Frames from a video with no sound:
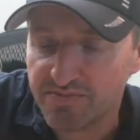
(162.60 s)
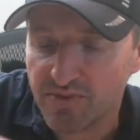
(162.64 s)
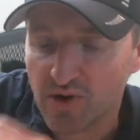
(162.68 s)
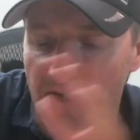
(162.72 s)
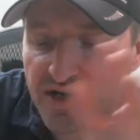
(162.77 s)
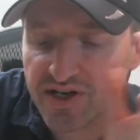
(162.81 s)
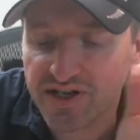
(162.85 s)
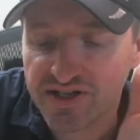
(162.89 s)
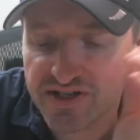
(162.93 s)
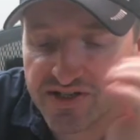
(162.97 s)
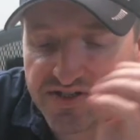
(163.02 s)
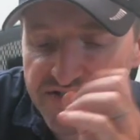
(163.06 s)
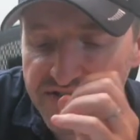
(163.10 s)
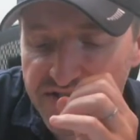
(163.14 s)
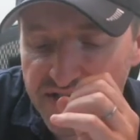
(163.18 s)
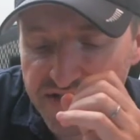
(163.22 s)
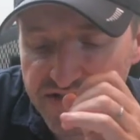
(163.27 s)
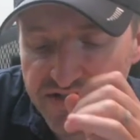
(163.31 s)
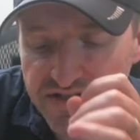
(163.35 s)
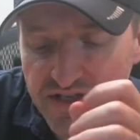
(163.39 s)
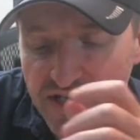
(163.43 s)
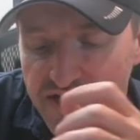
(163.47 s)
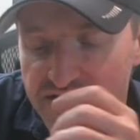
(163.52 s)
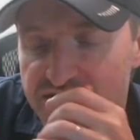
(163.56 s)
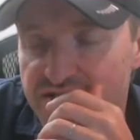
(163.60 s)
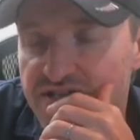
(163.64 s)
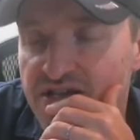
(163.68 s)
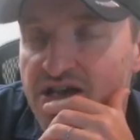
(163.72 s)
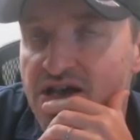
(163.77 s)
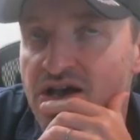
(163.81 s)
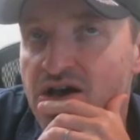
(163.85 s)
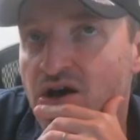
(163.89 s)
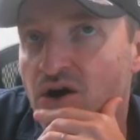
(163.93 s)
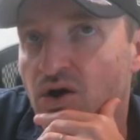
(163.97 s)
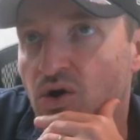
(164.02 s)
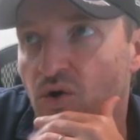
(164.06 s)
The parking is, is nuts.
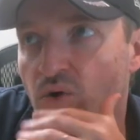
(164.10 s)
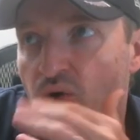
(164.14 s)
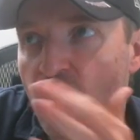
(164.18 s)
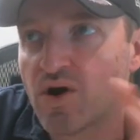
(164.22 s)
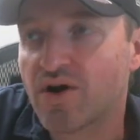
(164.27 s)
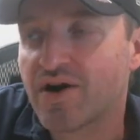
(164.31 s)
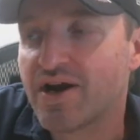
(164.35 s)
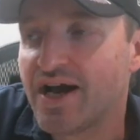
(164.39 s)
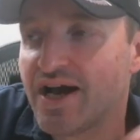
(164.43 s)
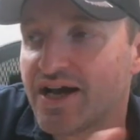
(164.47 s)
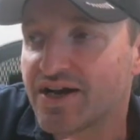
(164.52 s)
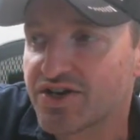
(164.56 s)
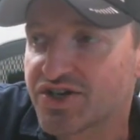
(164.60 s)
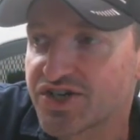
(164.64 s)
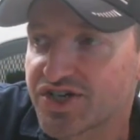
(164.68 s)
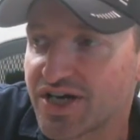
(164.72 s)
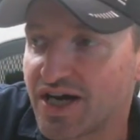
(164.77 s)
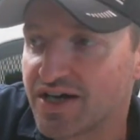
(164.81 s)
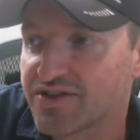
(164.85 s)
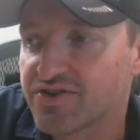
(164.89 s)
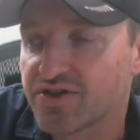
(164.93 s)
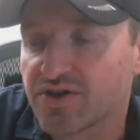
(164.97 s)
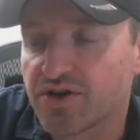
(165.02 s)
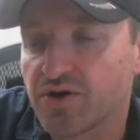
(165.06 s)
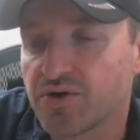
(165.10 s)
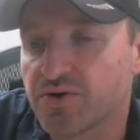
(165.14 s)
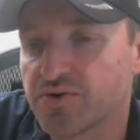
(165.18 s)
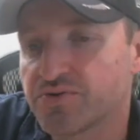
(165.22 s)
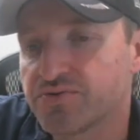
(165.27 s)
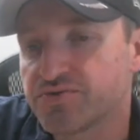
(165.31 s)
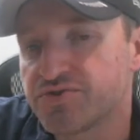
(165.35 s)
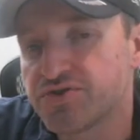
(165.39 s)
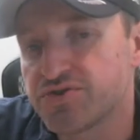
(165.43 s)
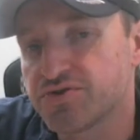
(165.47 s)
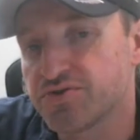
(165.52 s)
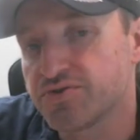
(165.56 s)
Or I had a shot to go
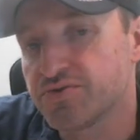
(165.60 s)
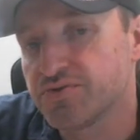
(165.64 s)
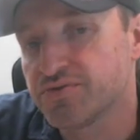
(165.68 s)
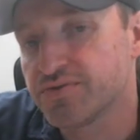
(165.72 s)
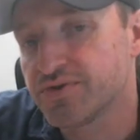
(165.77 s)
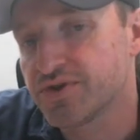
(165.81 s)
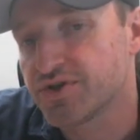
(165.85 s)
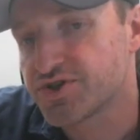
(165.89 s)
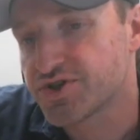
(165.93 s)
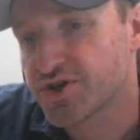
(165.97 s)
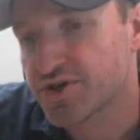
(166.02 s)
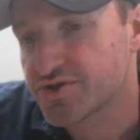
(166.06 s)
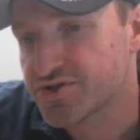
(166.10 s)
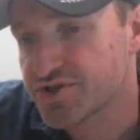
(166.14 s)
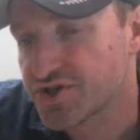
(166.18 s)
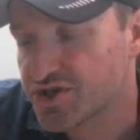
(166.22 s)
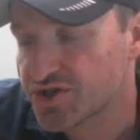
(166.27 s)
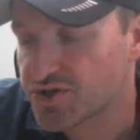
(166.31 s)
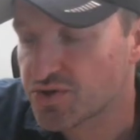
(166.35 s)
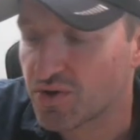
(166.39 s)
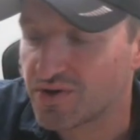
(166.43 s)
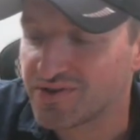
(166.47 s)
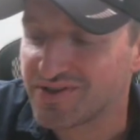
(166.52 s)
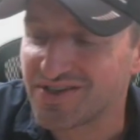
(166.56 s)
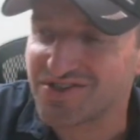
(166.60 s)
to the Jersey Shore.